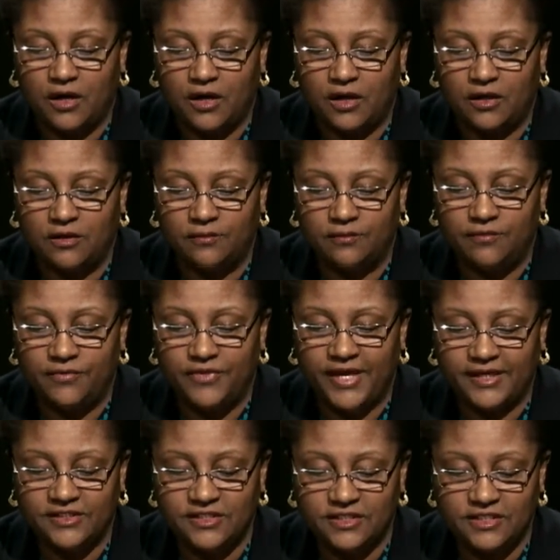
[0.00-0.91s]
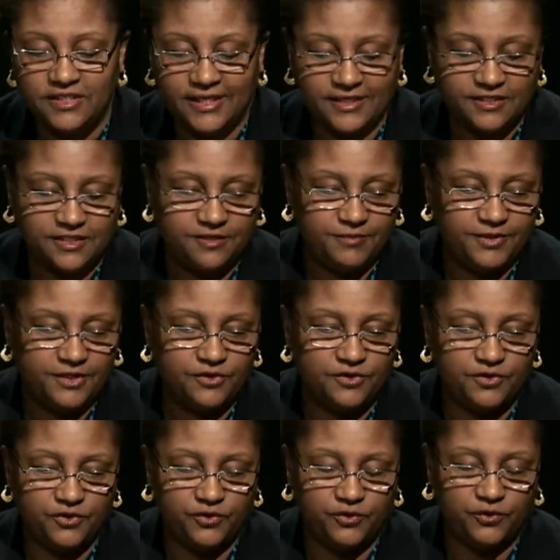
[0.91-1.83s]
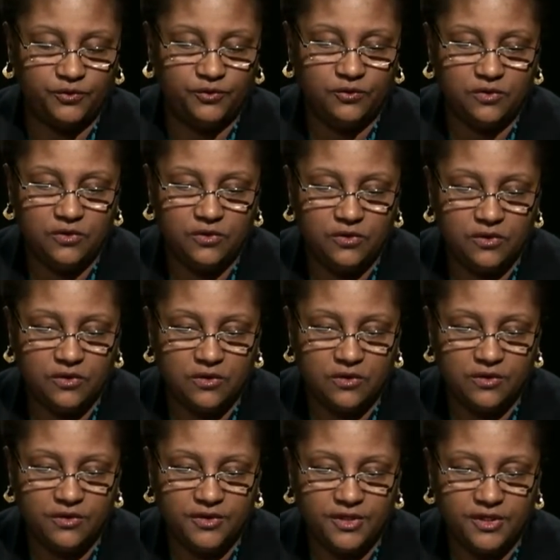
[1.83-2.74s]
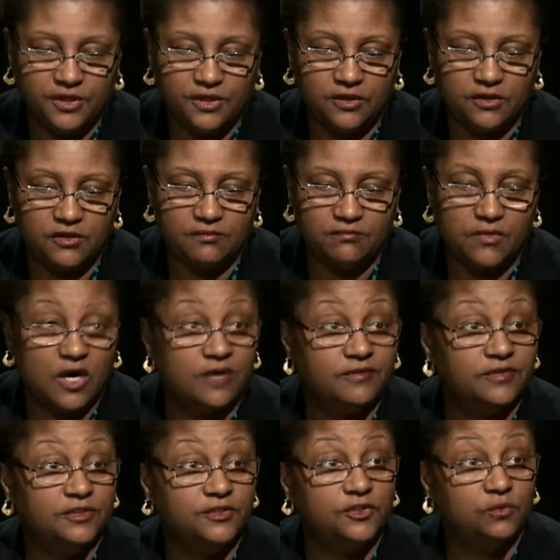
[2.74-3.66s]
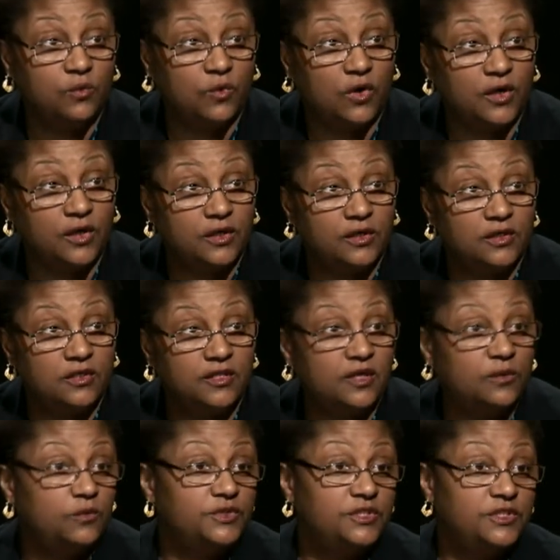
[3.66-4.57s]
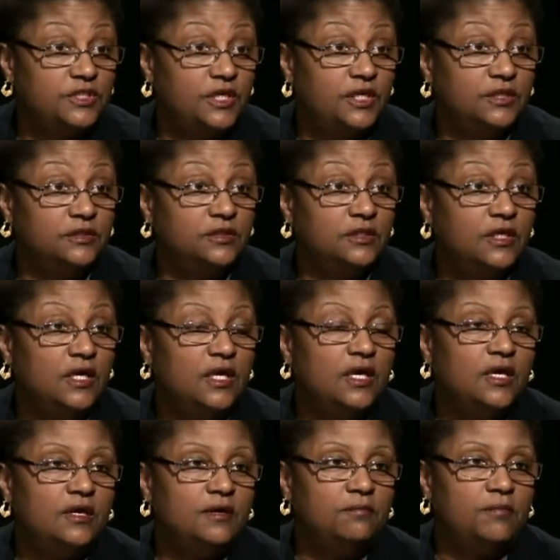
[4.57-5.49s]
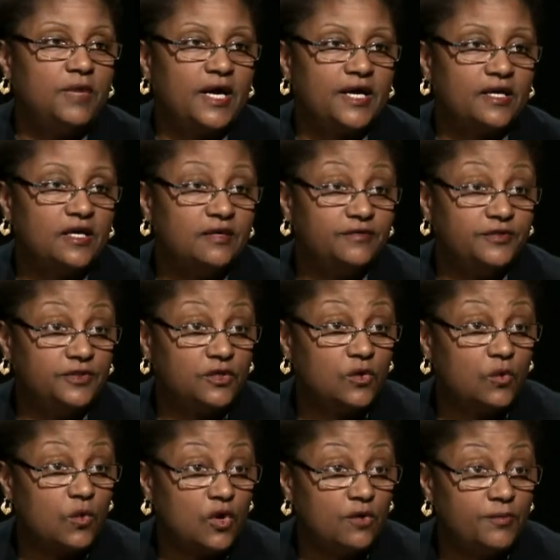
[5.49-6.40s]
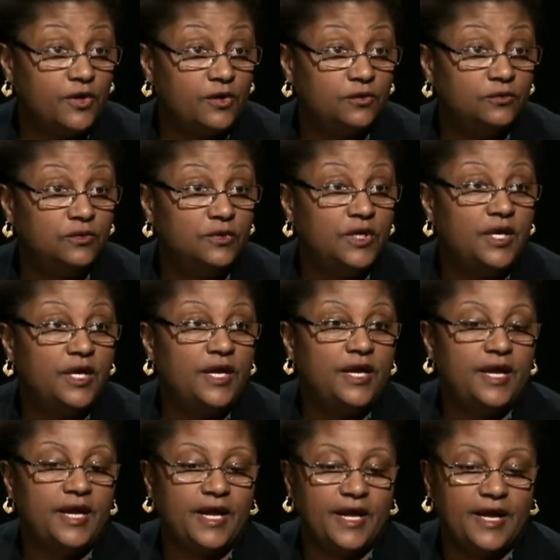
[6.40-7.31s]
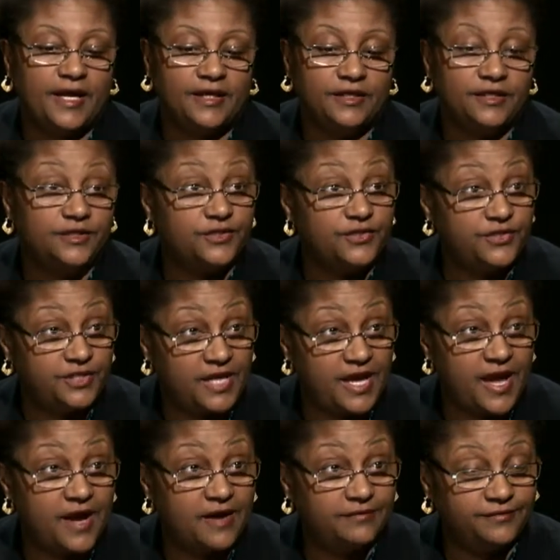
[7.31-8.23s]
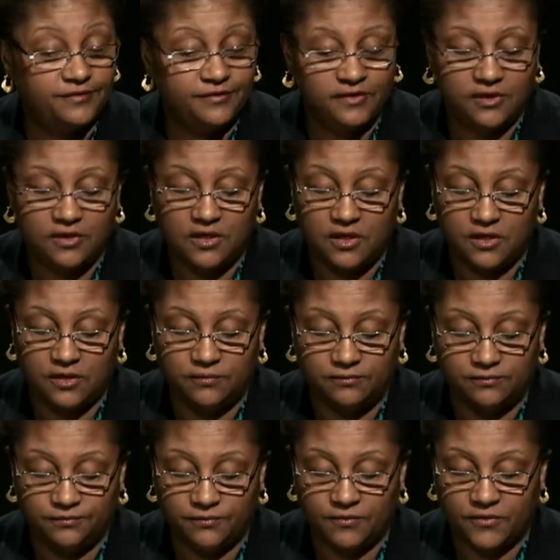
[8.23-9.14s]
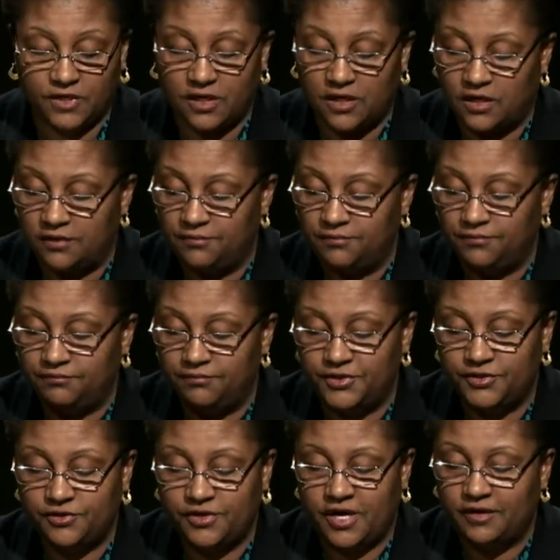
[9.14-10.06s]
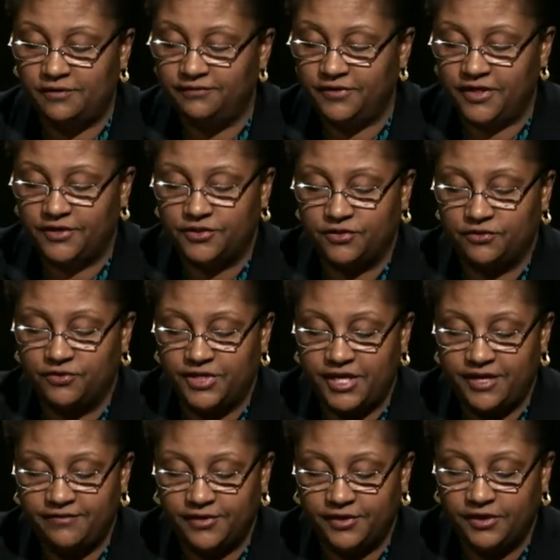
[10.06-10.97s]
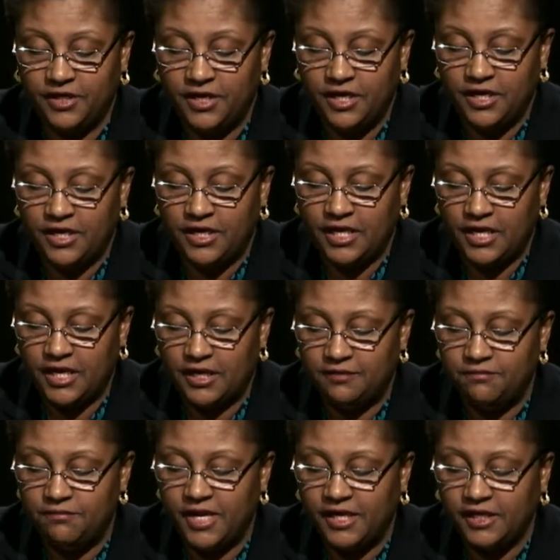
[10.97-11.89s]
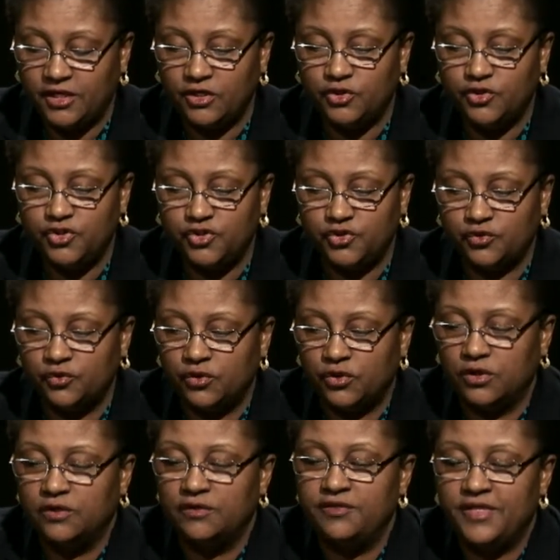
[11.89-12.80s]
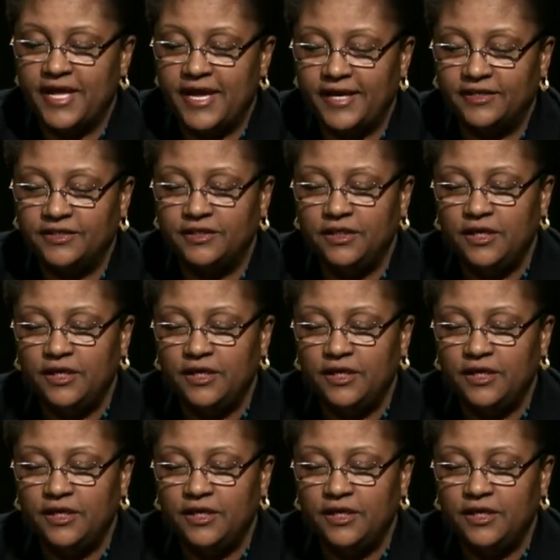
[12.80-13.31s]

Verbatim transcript: uh, that's a testament to the marvelous work that was done by Governor Cuomo and his staff, um, right. uh, Mister Alfonso David, in making sure that